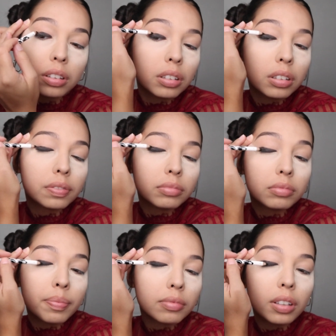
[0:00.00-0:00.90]
But here you
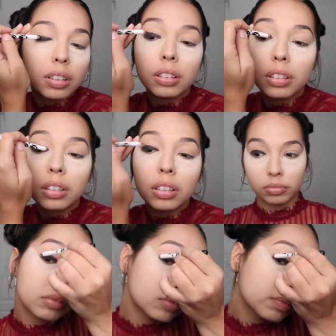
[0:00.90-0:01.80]
guys can see just the whole
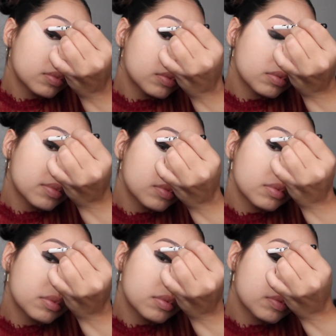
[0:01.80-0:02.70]
process
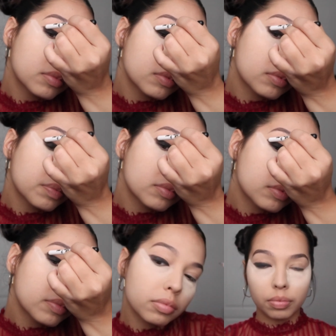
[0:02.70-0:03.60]
and
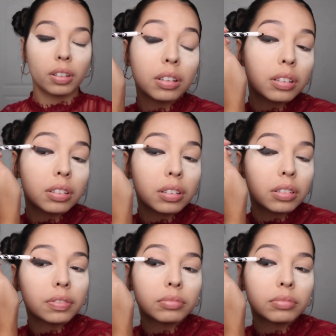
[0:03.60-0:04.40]
everything I'm doing.